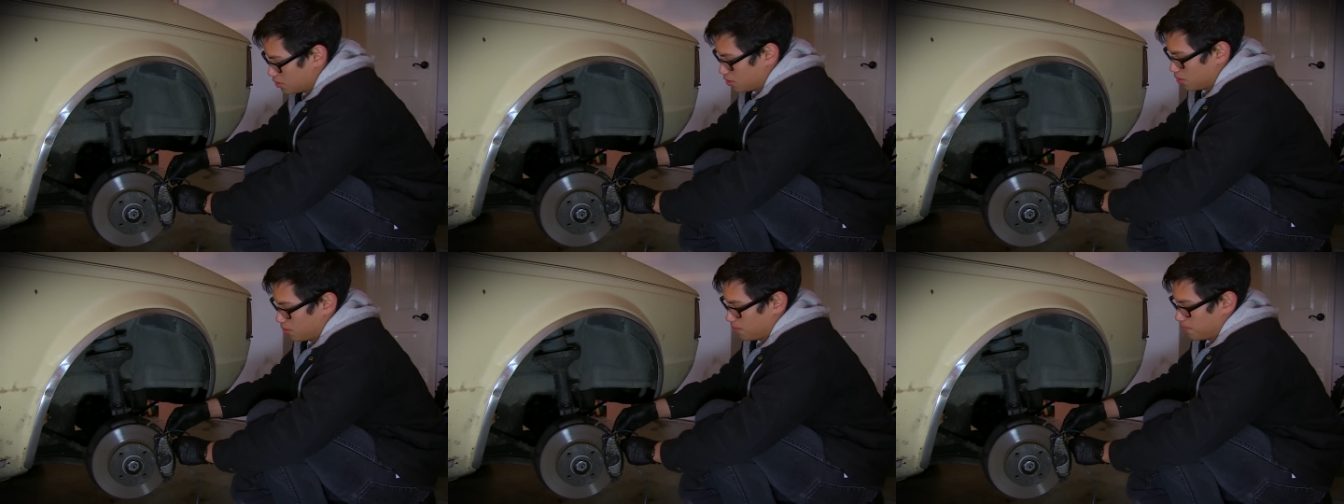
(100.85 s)

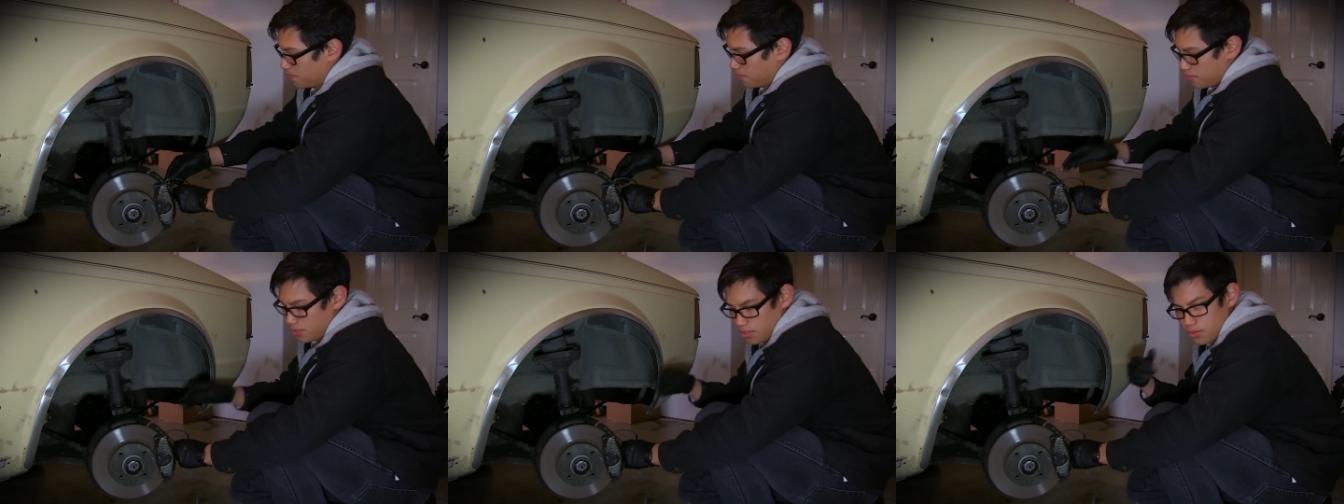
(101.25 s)
So
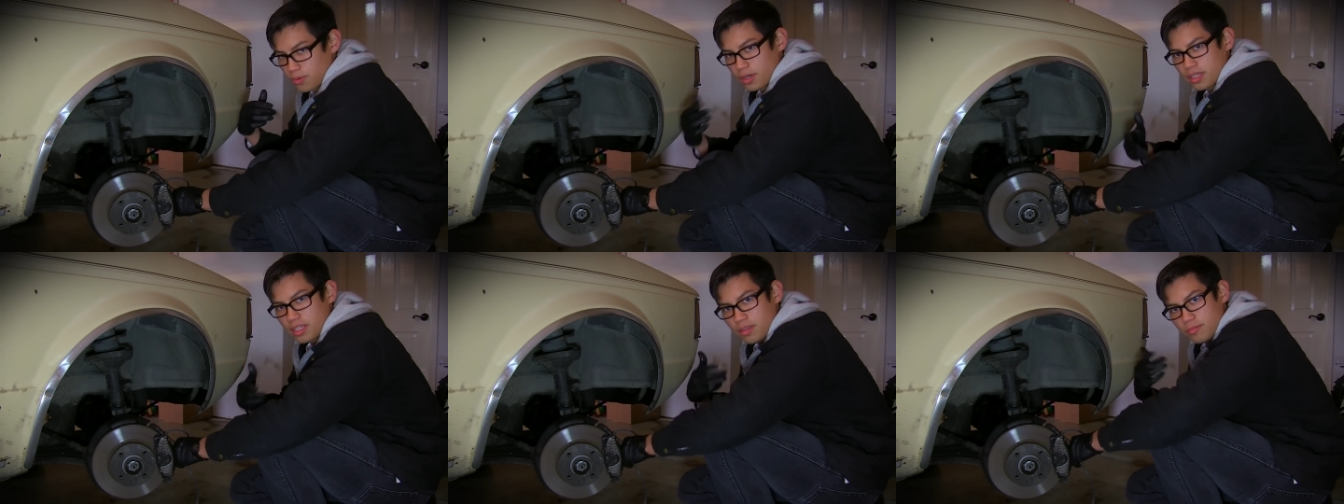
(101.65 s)
you
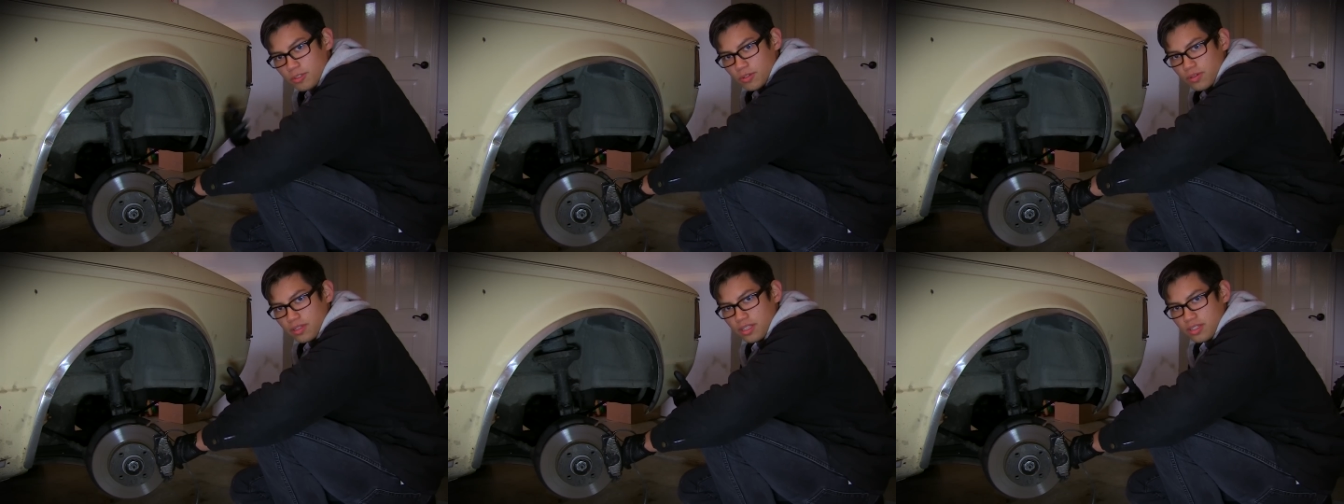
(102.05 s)
want to keep
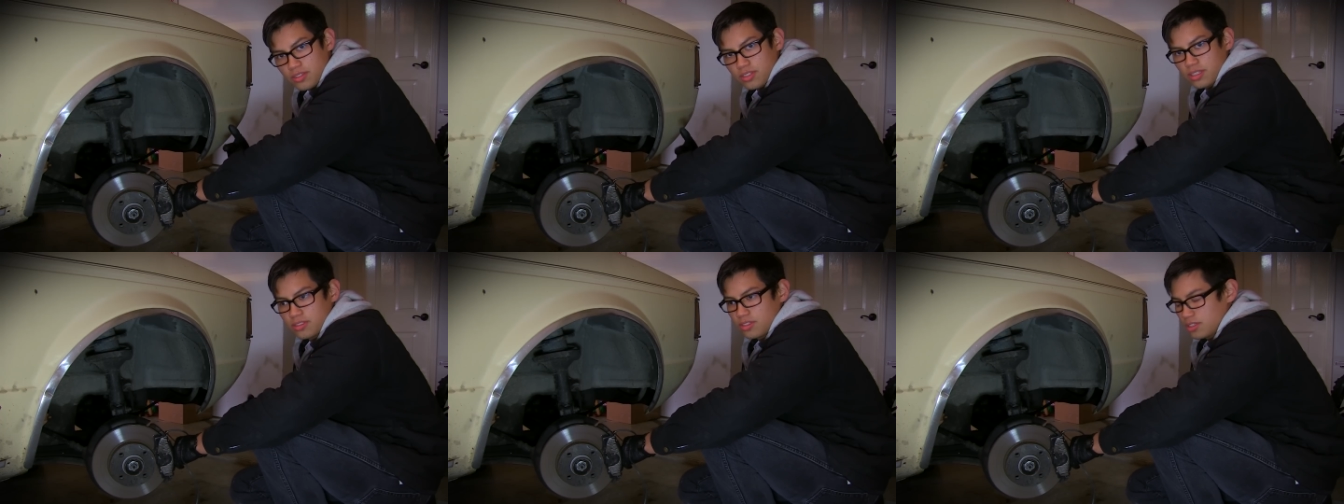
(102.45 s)
doing
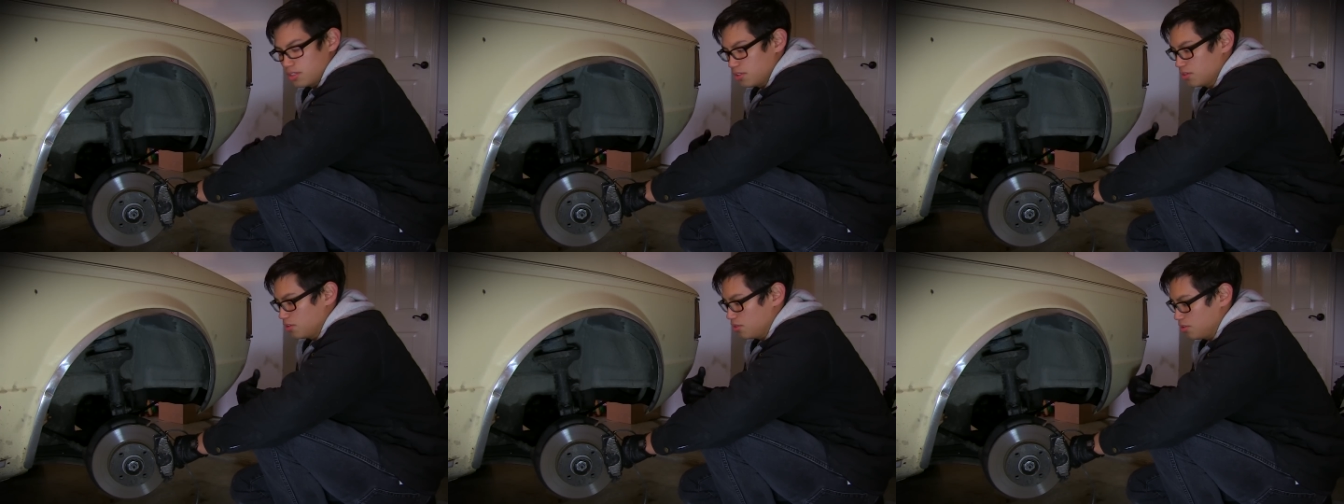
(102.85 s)
this
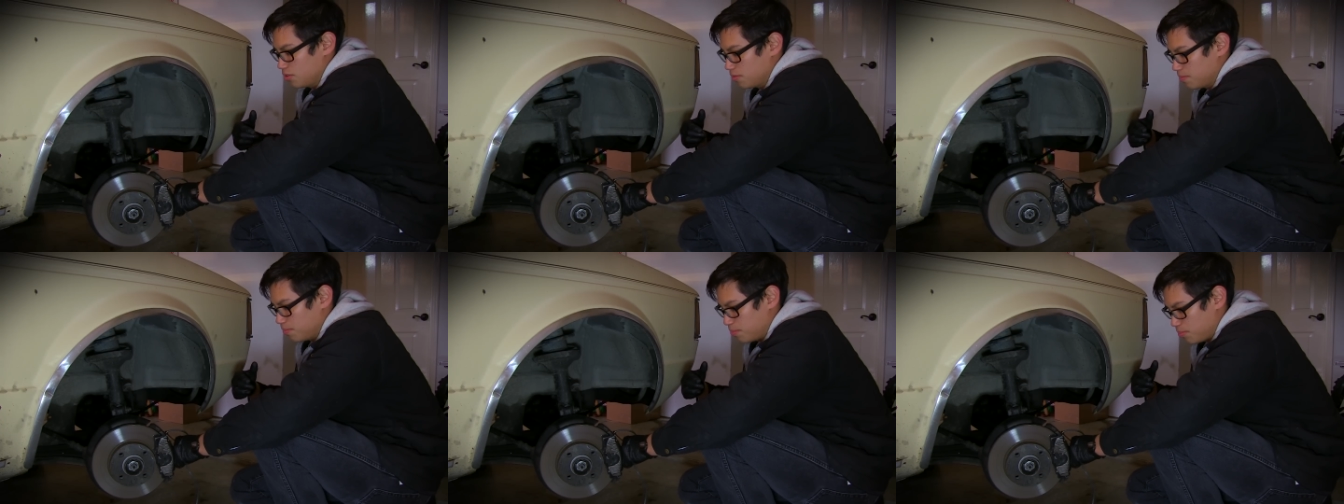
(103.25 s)
until
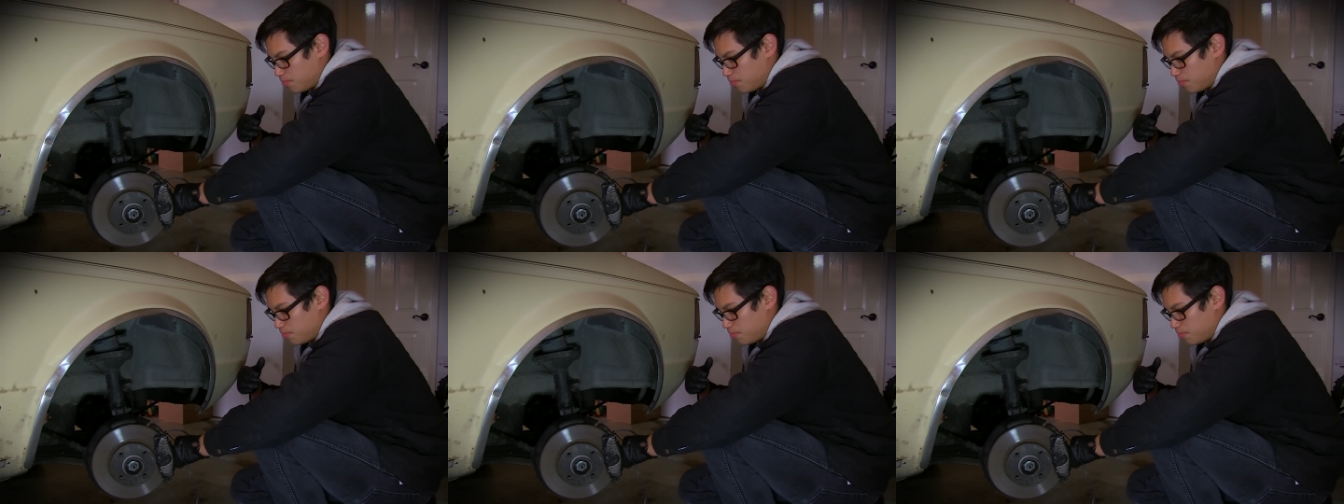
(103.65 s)
you're